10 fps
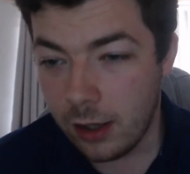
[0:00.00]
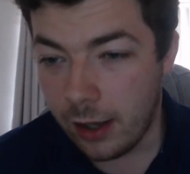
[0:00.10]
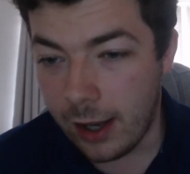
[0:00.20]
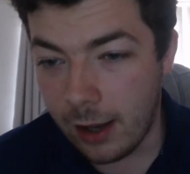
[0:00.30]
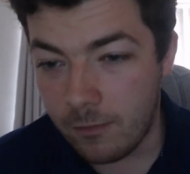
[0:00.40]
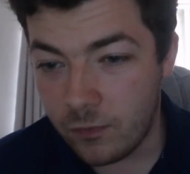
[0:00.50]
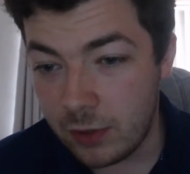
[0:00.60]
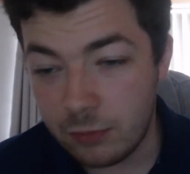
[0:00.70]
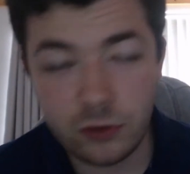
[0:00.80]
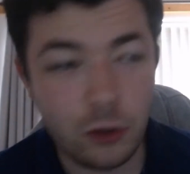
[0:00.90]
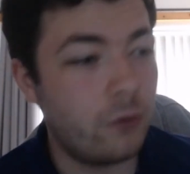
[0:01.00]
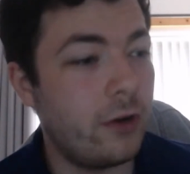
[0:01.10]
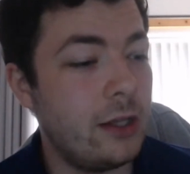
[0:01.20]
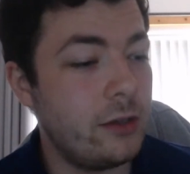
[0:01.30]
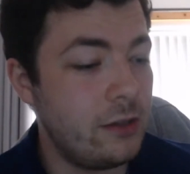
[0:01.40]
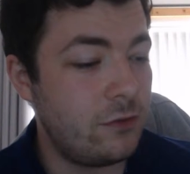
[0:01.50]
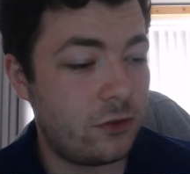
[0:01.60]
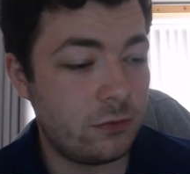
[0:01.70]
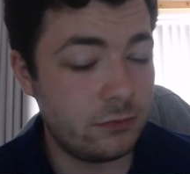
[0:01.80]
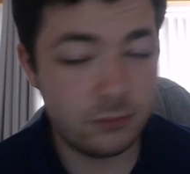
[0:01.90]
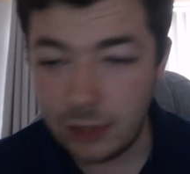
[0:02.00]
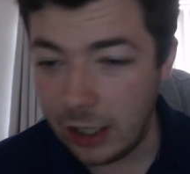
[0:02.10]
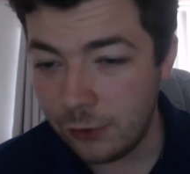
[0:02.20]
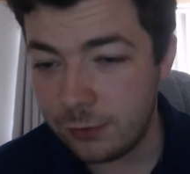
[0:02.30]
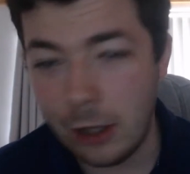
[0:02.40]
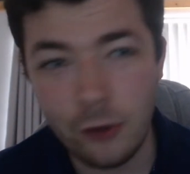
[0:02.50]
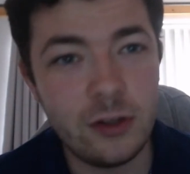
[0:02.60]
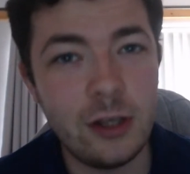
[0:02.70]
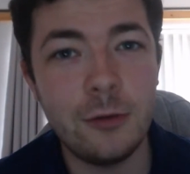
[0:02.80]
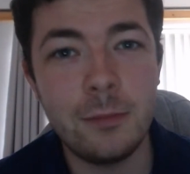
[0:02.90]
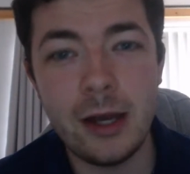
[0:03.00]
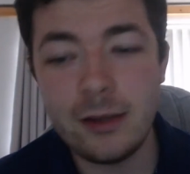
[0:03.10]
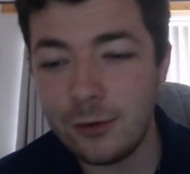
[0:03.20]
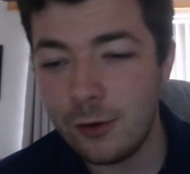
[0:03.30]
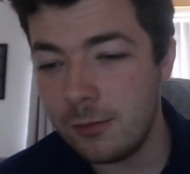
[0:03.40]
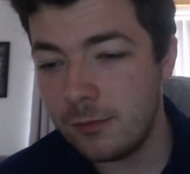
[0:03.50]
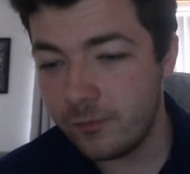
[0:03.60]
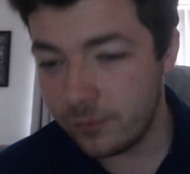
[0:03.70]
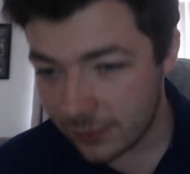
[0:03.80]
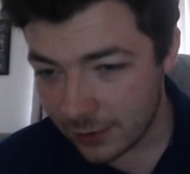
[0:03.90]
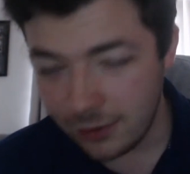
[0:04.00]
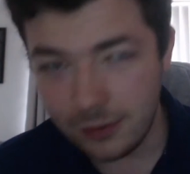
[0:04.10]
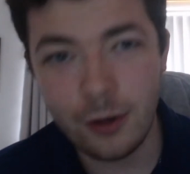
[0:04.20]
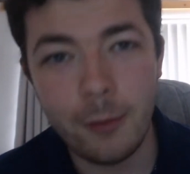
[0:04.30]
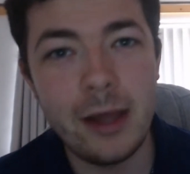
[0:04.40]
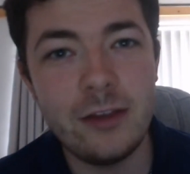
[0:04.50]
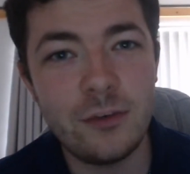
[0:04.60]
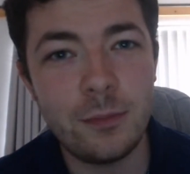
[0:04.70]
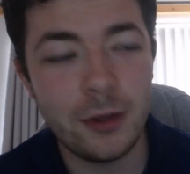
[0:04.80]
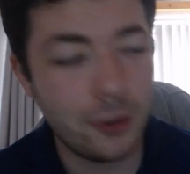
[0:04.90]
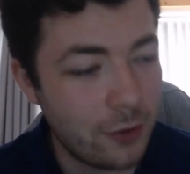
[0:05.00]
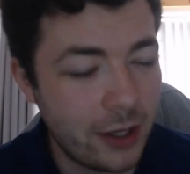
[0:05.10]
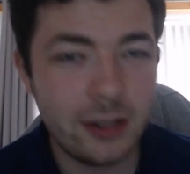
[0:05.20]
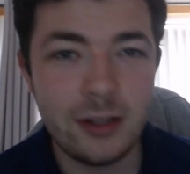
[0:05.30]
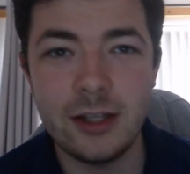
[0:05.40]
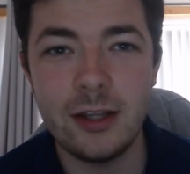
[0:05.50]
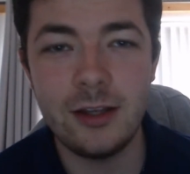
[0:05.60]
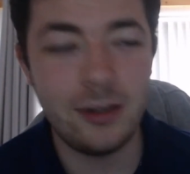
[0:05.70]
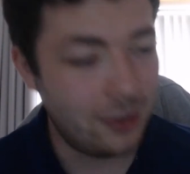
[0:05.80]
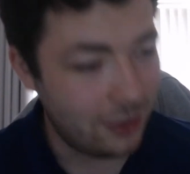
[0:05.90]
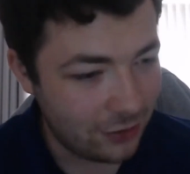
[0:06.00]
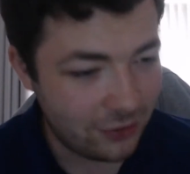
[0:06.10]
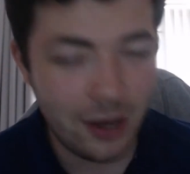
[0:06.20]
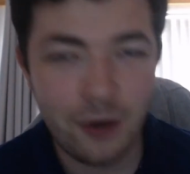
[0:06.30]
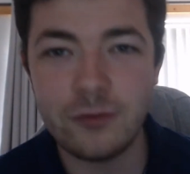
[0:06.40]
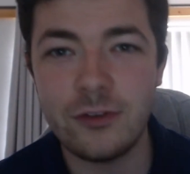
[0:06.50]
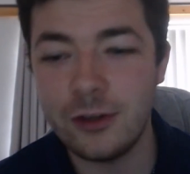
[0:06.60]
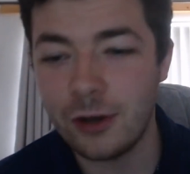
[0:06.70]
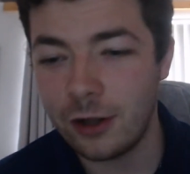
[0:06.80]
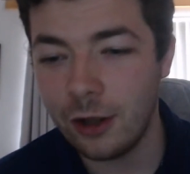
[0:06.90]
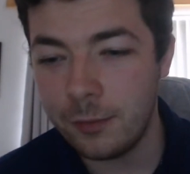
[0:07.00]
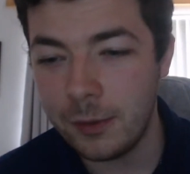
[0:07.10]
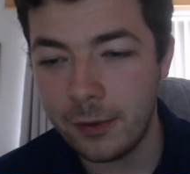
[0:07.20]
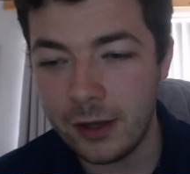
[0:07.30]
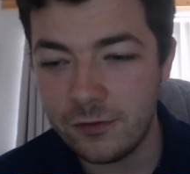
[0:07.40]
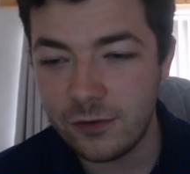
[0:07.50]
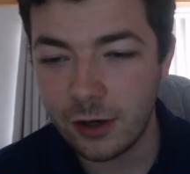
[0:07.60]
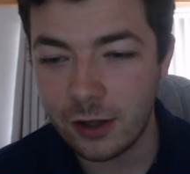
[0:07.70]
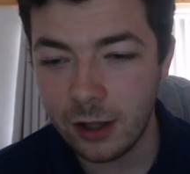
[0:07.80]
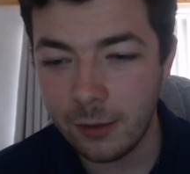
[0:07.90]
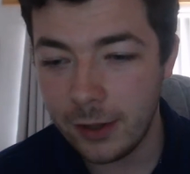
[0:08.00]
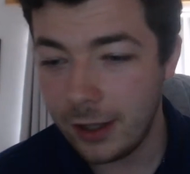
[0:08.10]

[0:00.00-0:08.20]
I mean, when Scott Wright leaves, I'll say goodbye to him. You're mince, but you know what? You did. You served your club. You played for your club.